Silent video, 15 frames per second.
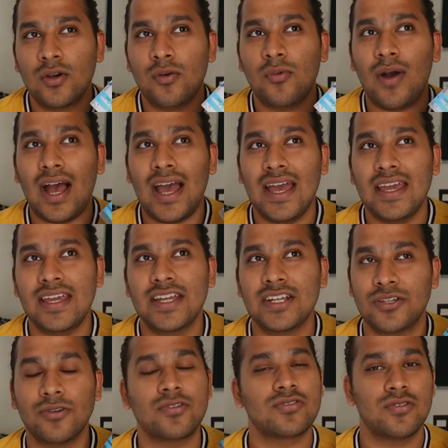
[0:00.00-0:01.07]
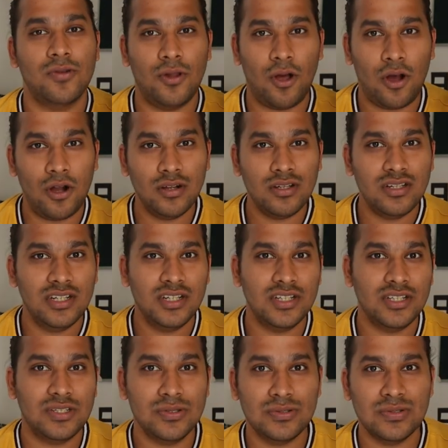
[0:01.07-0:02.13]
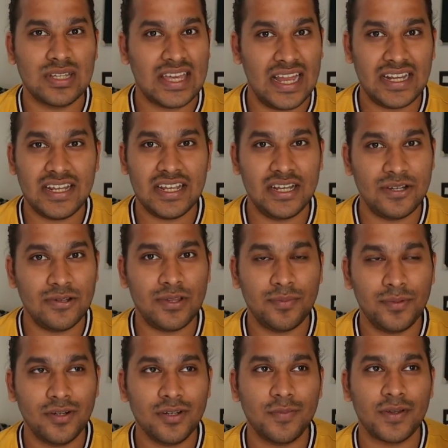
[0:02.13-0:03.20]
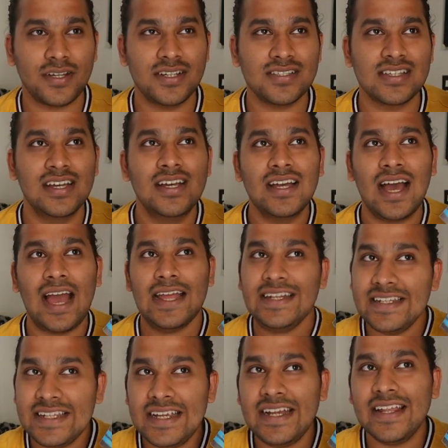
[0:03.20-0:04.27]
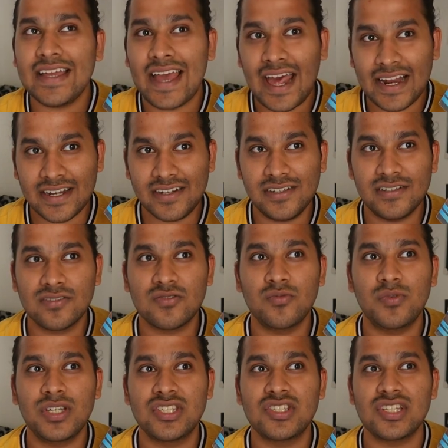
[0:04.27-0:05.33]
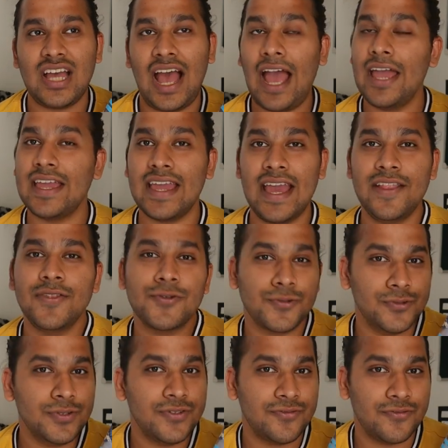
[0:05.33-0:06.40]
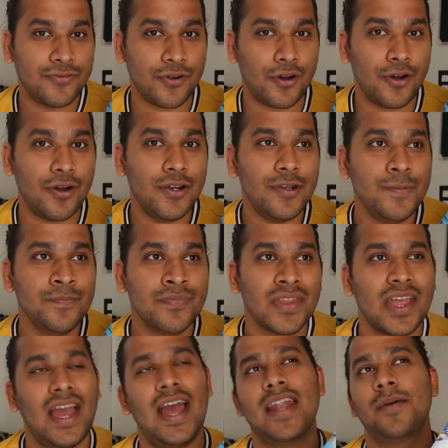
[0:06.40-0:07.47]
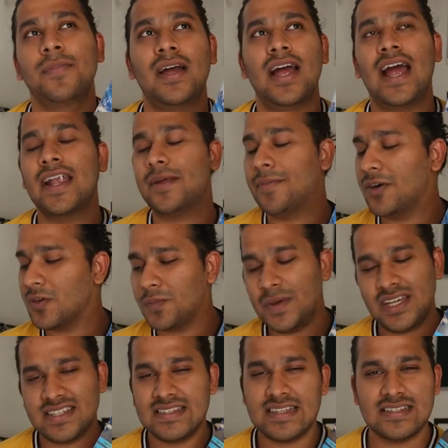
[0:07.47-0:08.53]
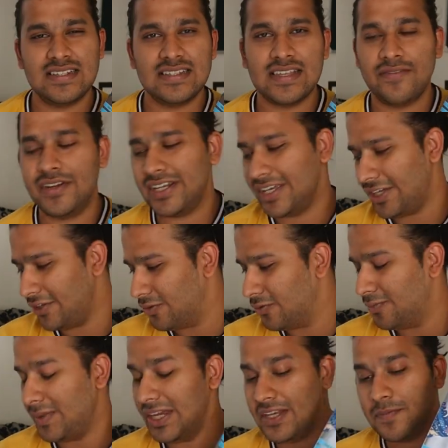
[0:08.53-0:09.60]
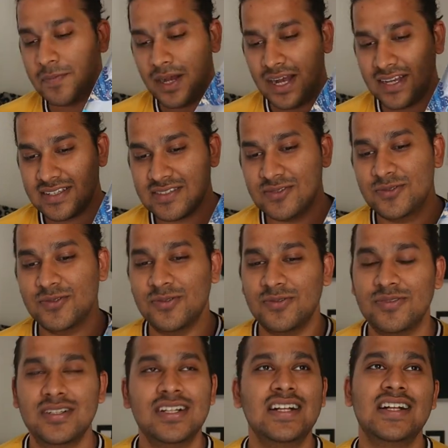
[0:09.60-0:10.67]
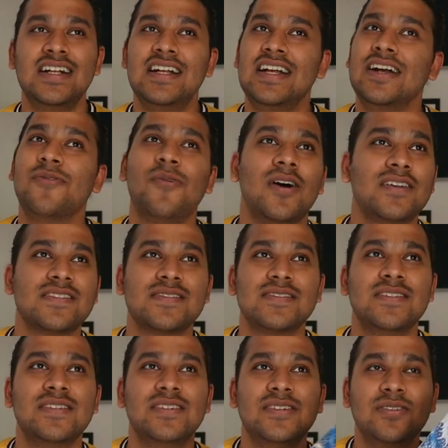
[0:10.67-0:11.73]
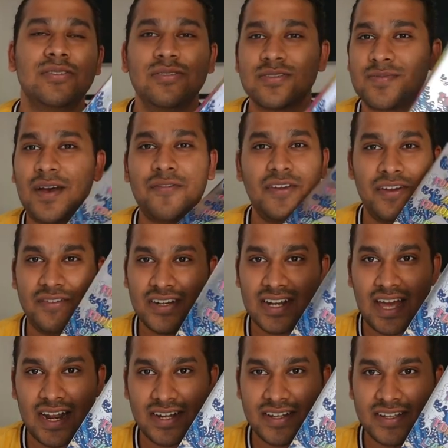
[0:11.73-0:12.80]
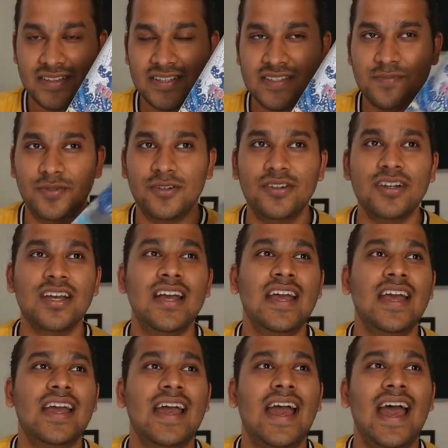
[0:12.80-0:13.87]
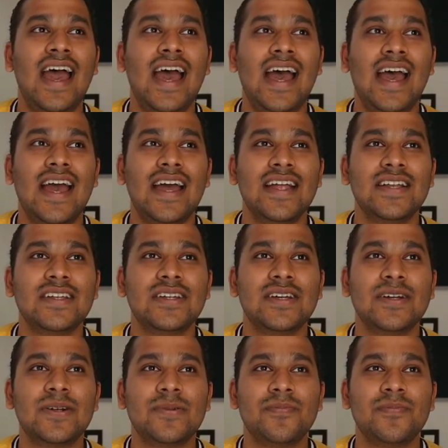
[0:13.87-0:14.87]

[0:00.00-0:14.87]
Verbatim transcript: why it took so long to get into the book, because I need characters which I can root for. And at about page 60-70, you meet Marx, who's my favorite character in this book. And